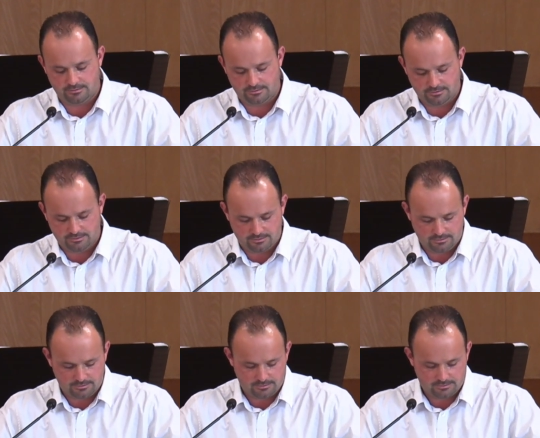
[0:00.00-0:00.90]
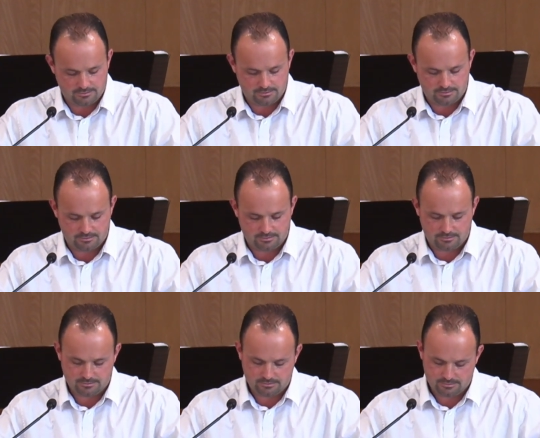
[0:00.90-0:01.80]

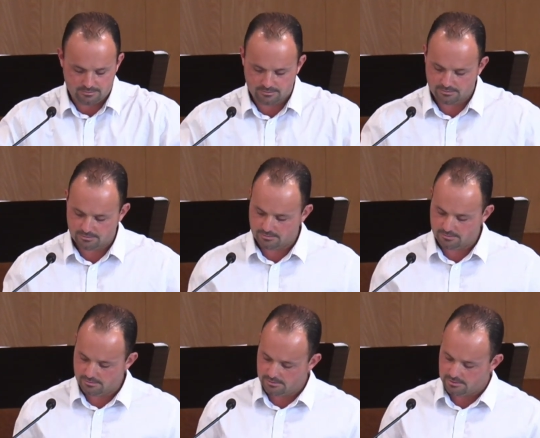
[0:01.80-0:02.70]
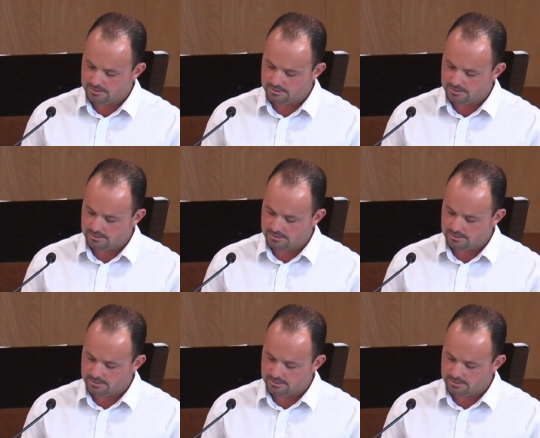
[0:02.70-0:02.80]
Nothing is said.